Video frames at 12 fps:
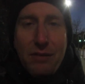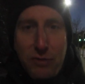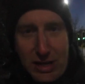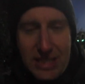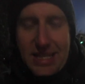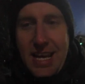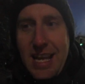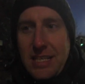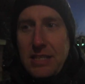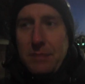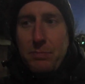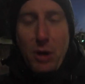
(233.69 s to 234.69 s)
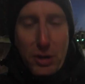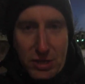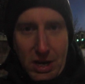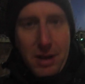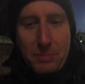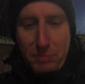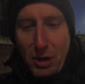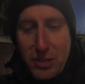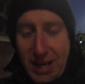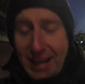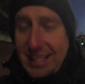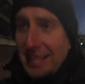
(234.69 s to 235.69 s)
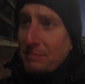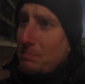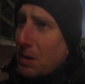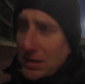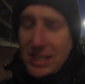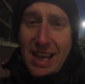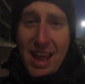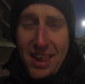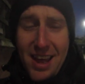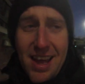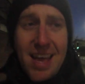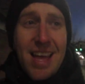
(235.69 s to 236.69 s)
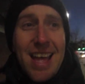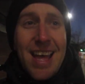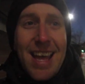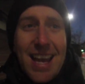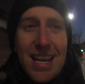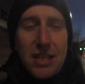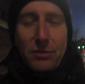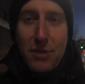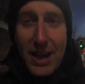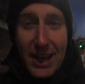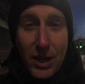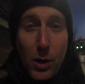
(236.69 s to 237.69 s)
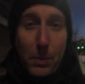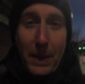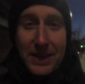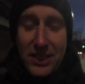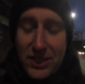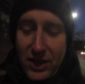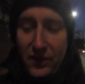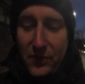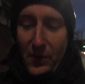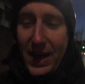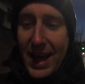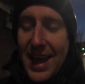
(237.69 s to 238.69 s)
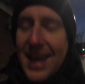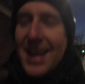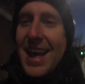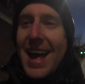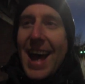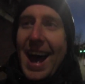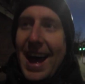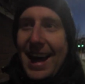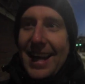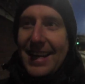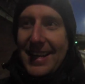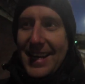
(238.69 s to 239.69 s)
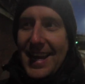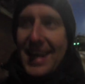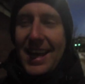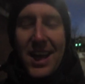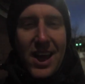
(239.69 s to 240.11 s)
researched project put together. It's a really cool piece of software, and